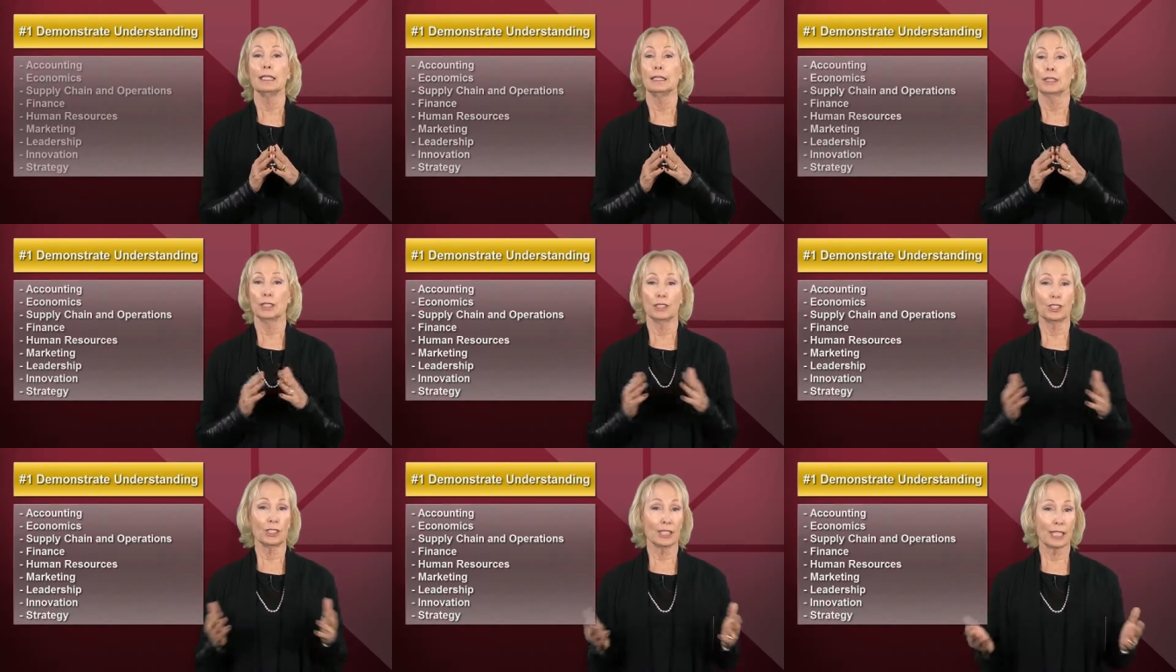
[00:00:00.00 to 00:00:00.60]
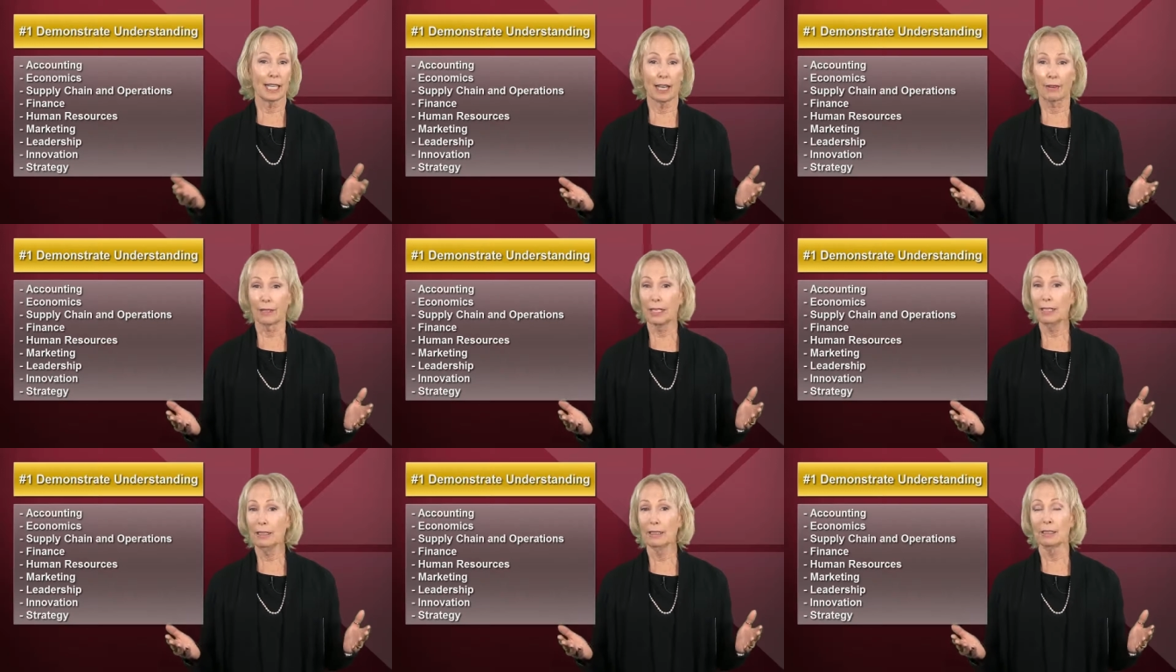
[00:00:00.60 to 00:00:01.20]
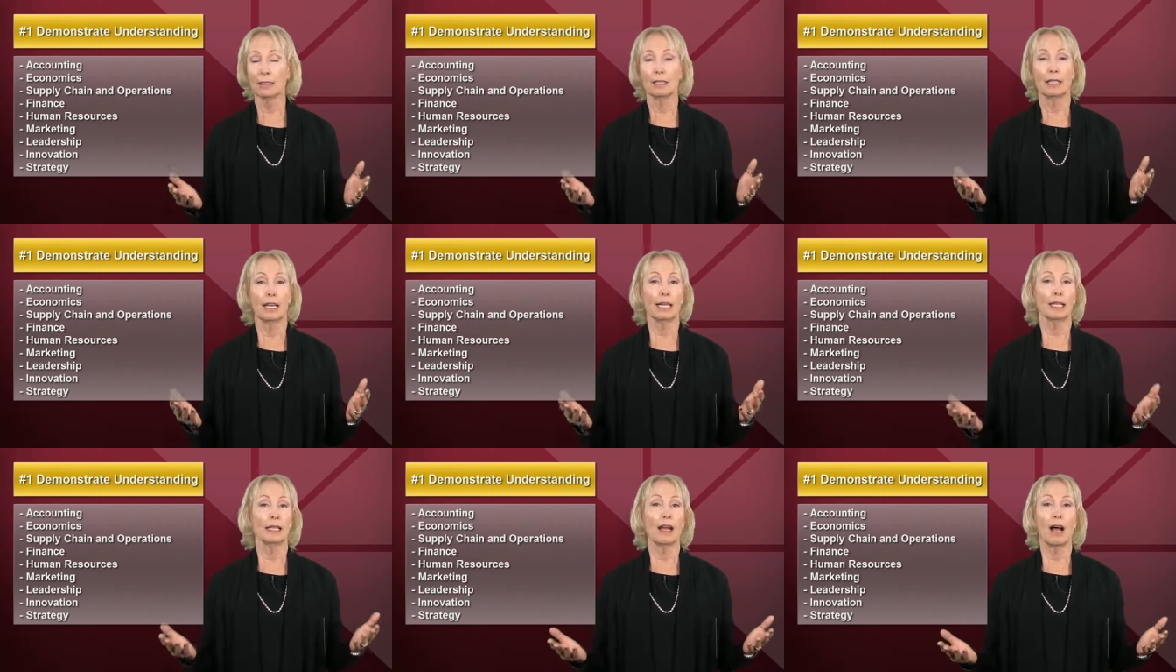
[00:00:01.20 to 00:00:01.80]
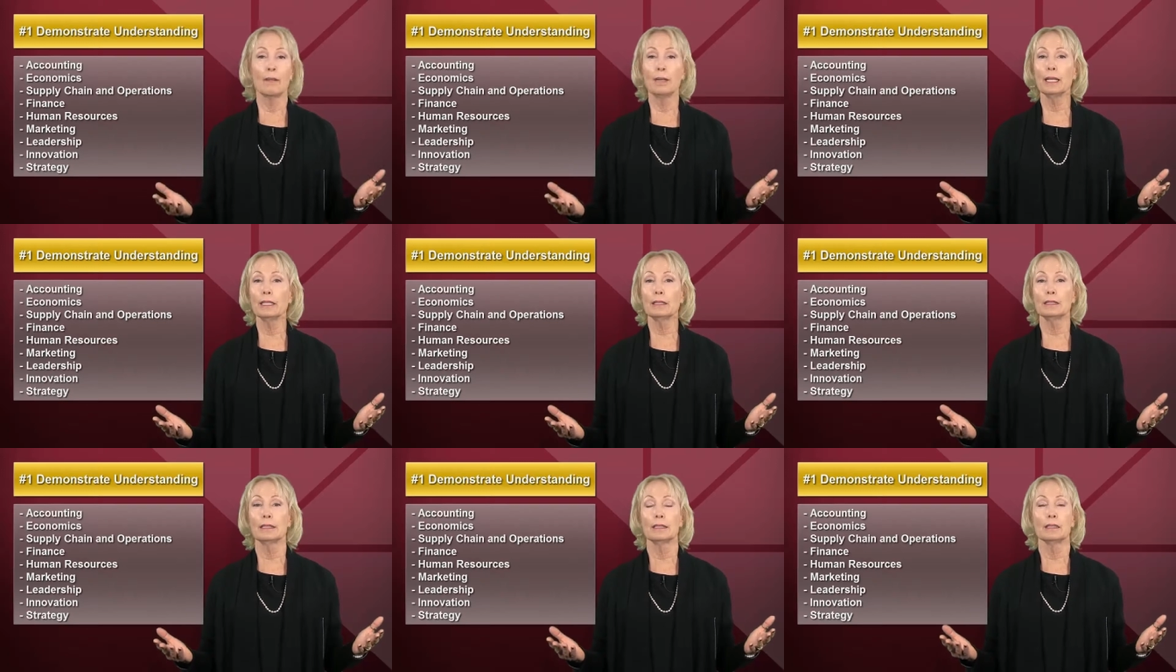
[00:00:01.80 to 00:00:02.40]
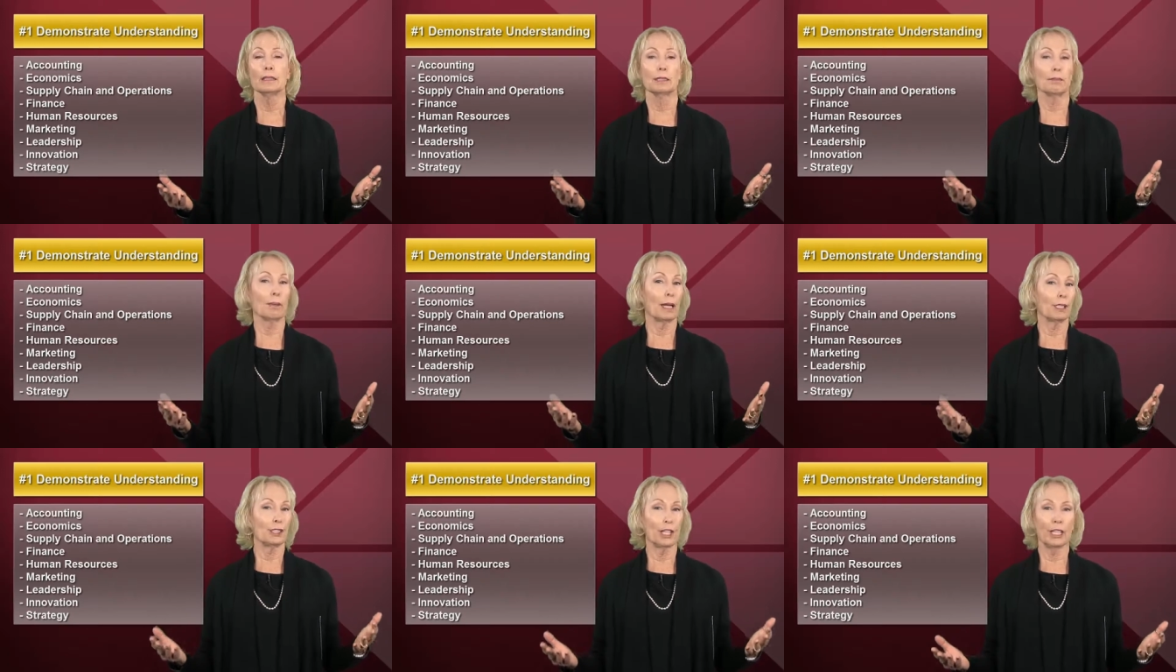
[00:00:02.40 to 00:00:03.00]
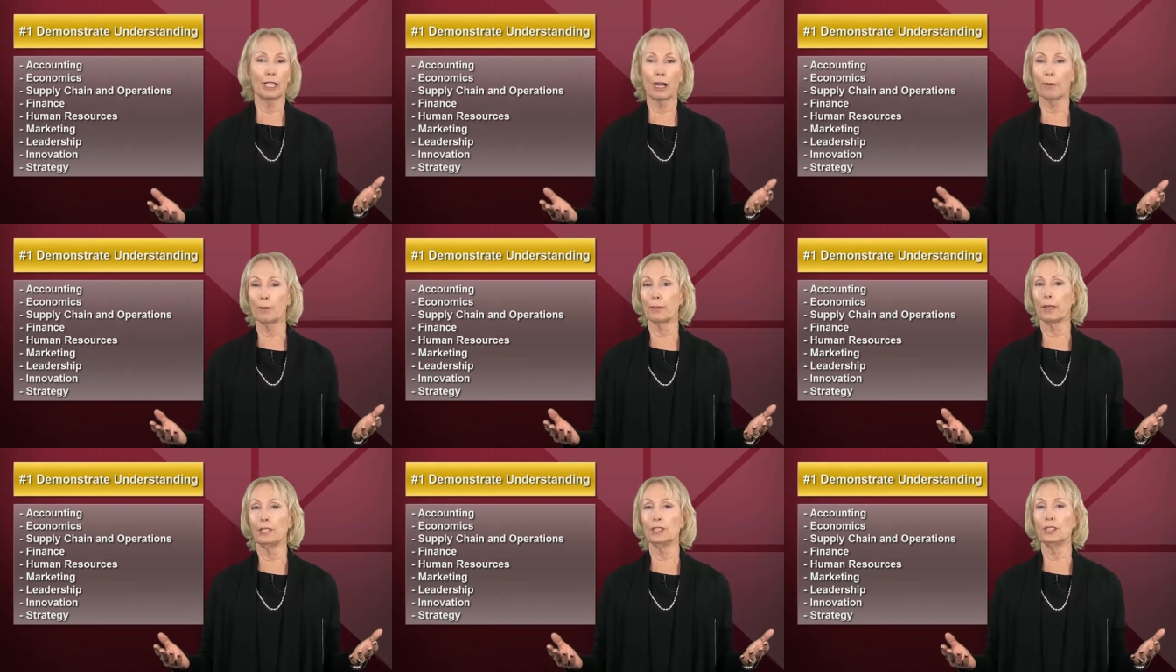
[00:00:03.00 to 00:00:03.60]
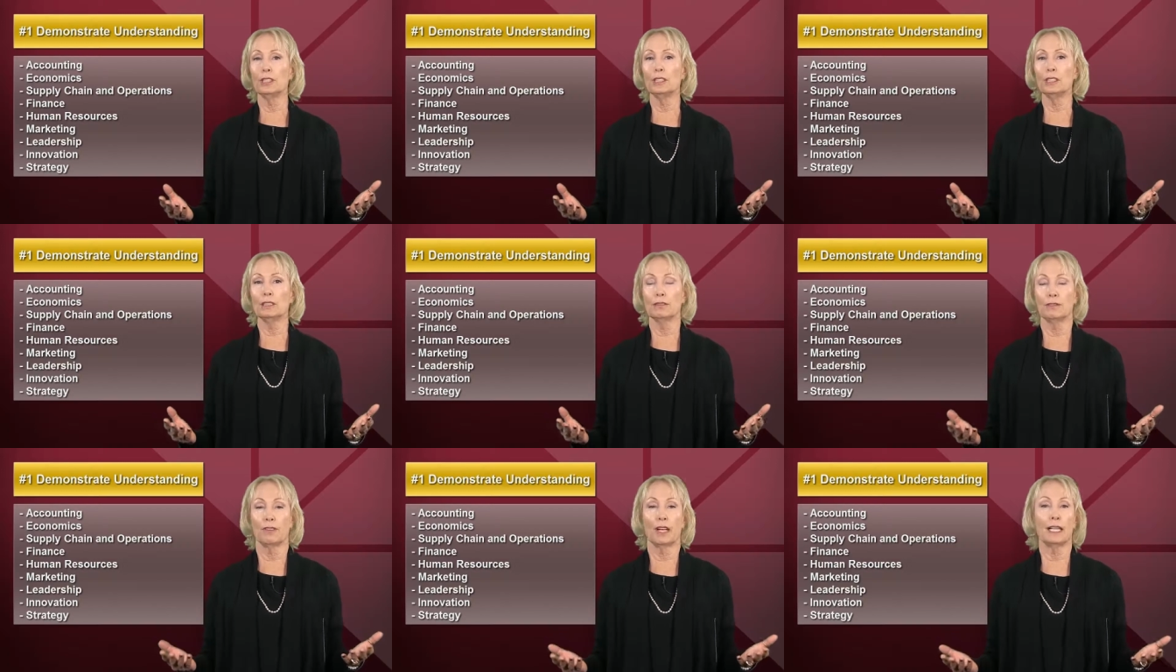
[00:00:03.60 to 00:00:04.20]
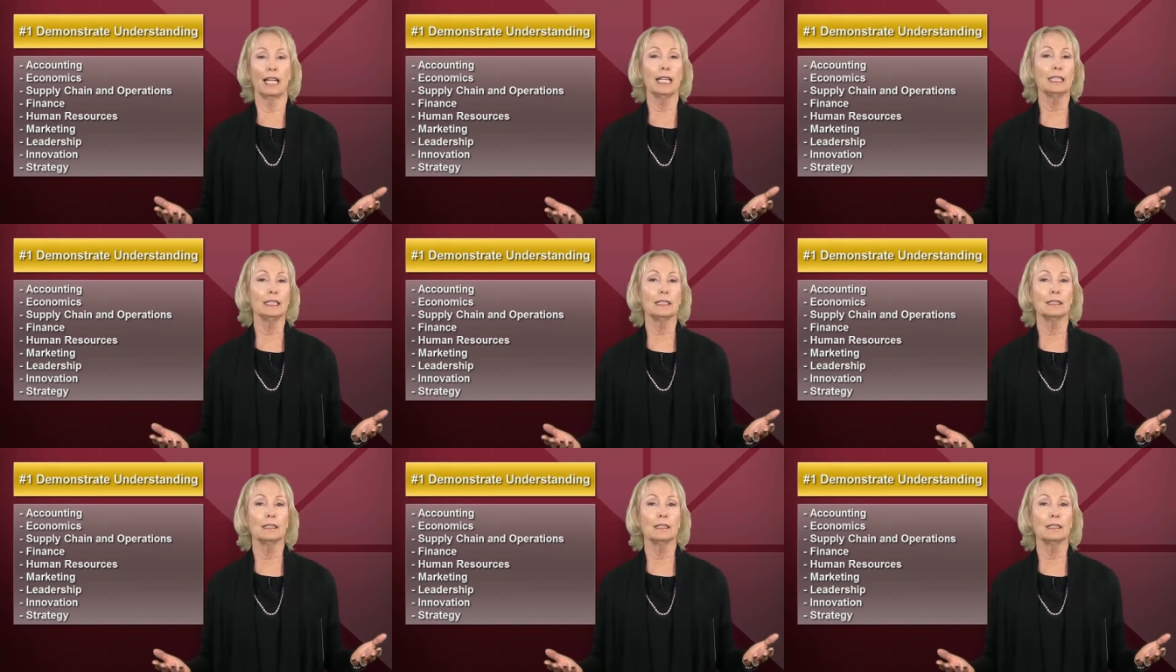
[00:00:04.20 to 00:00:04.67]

such as accounting, economics, supply chain and operations, finance,